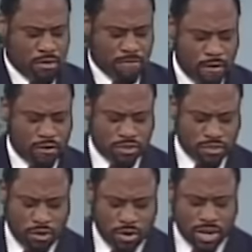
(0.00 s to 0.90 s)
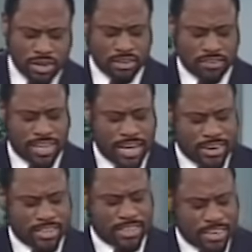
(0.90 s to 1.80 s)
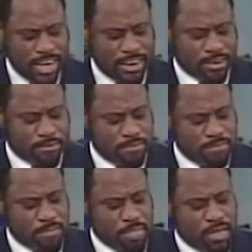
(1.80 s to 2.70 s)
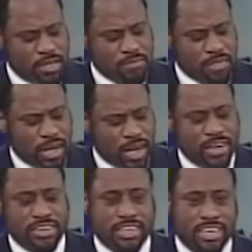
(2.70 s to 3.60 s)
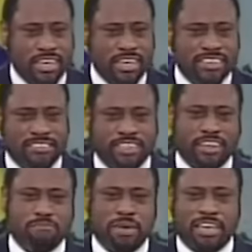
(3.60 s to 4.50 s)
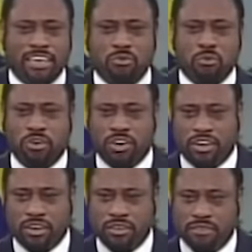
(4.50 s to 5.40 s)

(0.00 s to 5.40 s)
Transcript: focus on understanding the kingdom and the keys that make it work.